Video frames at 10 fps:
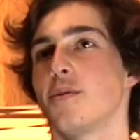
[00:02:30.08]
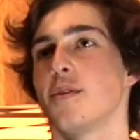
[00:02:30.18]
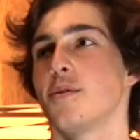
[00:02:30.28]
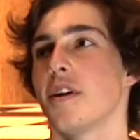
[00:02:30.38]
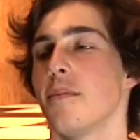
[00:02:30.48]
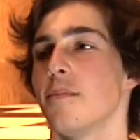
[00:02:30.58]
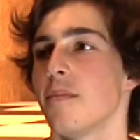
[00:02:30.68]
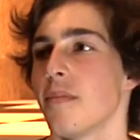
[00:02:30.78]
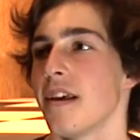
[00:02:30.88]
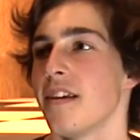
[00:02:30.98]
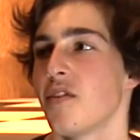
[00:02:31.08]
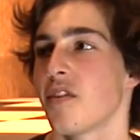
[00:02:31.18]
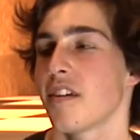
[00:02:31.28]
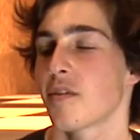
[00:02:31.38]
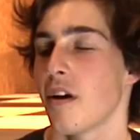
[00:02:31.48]
Tweedledum is
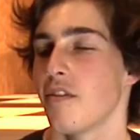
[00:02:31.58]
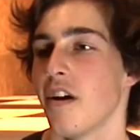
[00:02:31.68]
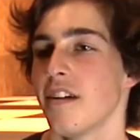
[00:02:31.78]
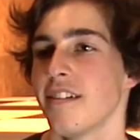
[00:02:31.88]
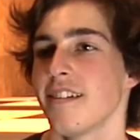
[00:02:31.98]
quite fun.